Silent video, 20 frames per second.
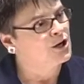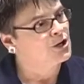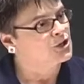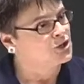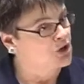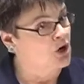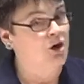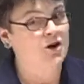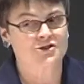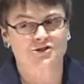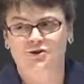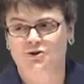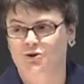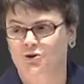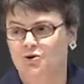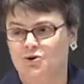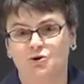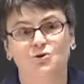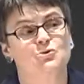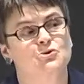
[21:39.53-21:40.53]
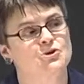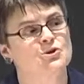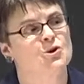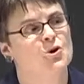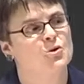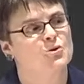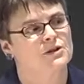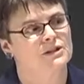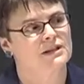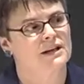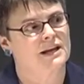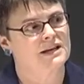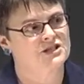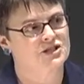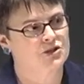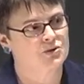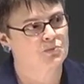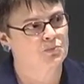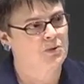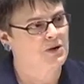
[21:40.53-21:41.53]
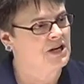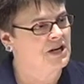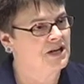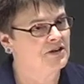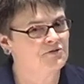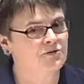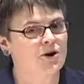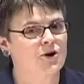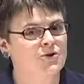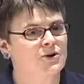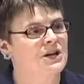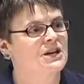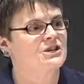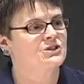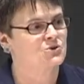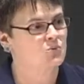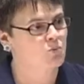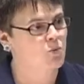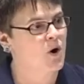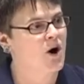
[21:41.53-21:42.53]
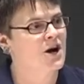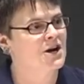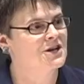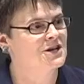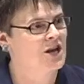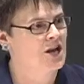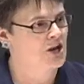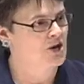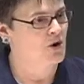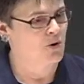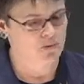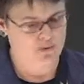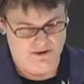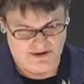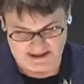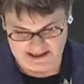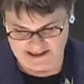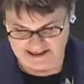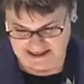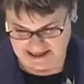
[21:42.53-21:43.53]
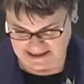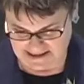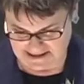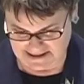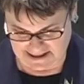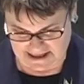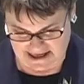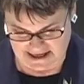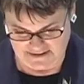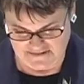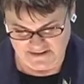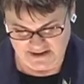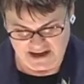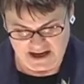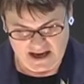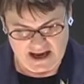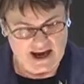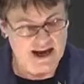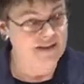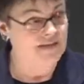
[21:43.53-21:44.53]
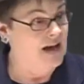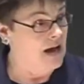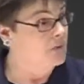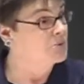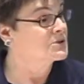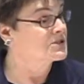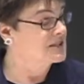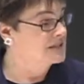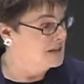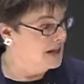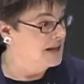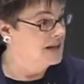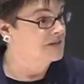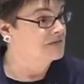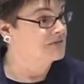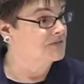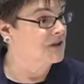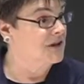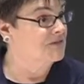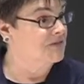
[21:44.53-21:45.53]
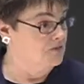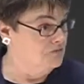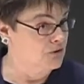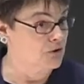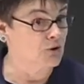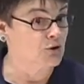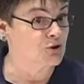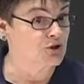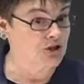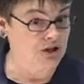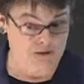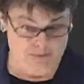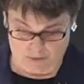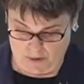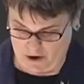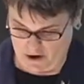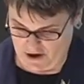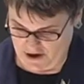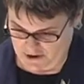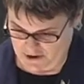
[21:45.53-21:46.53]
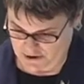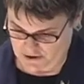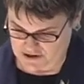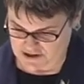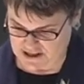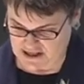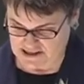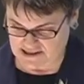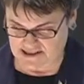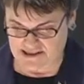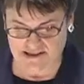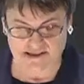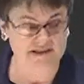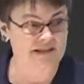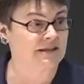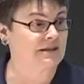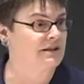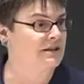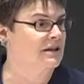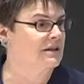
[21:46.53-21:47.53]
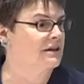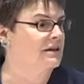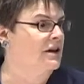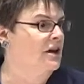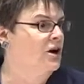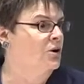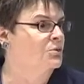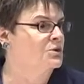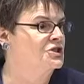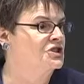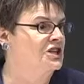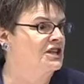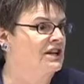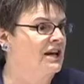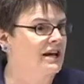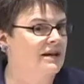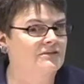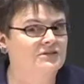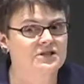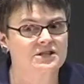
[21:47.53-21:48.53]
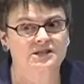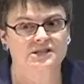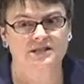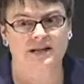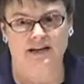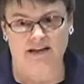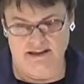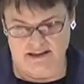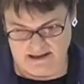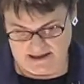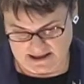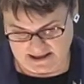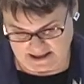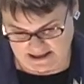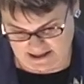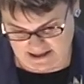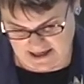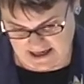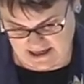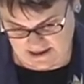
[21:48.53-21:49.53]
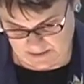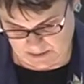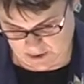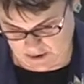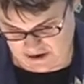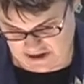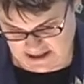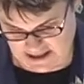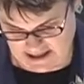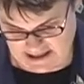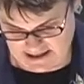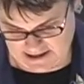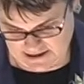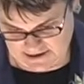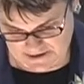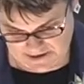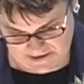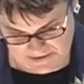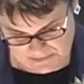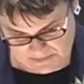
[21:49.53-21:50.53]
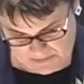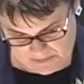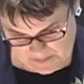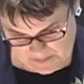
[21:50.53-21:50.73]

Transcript: Chaucer used the Golden Legend when he wrote his one and only saint's life, and that was the life of a virgin martyr, Saint Cecilia, which he gave to the second nun in the Canterbury Tales.